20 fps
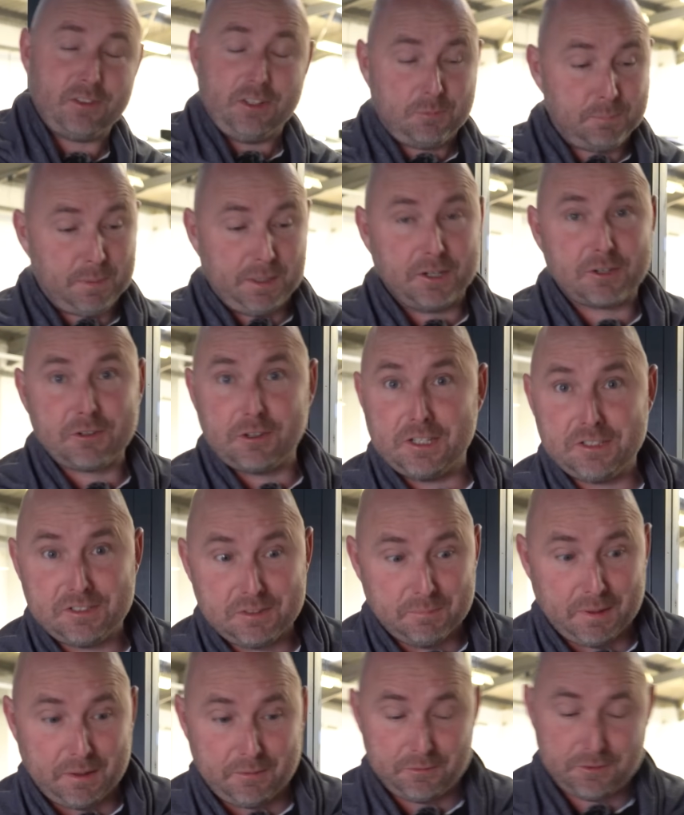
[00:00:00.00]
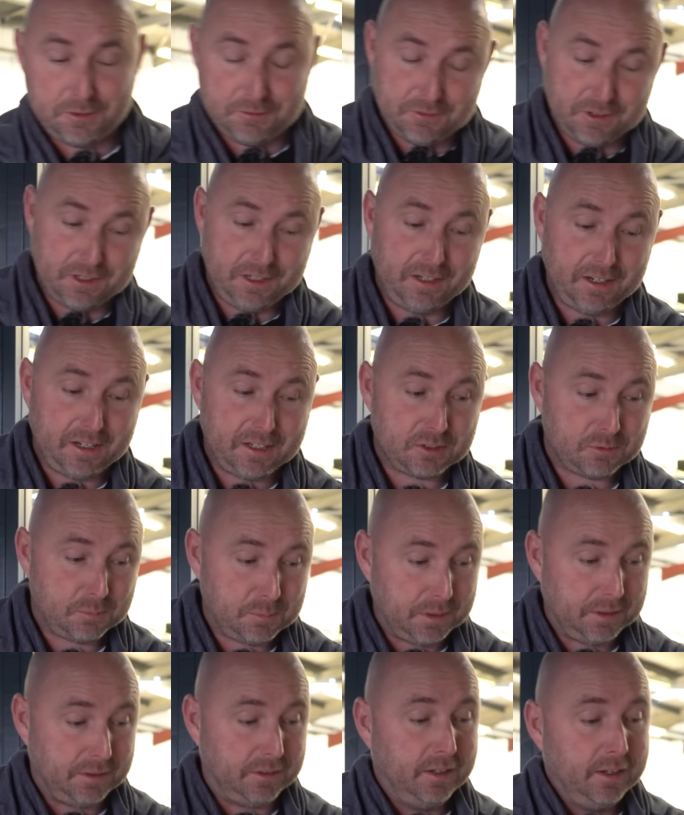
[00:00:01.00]
It's been a crazy month. It really has
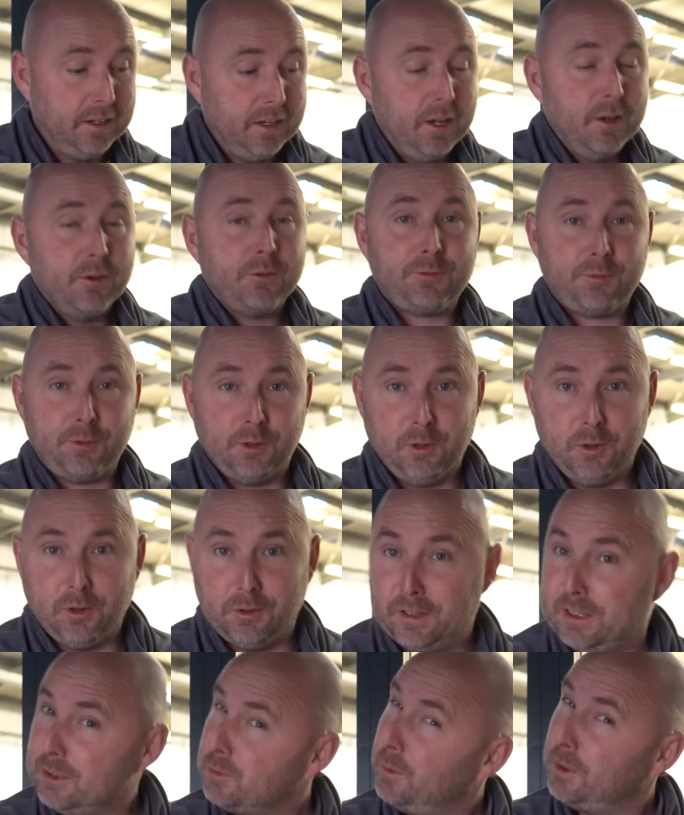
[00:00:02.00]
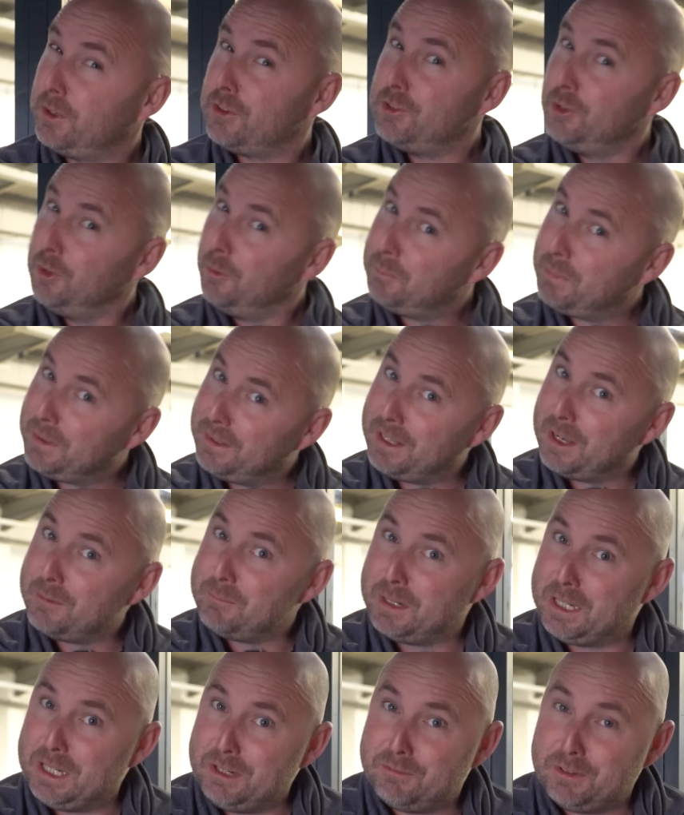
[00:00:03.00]
been full on. That's why there's not been that
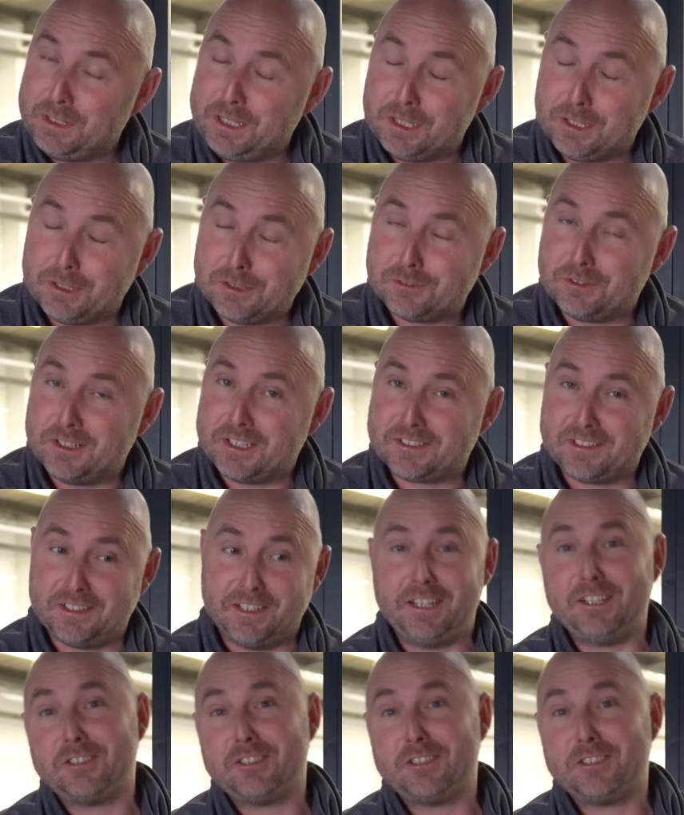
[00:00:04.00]
many videos recently.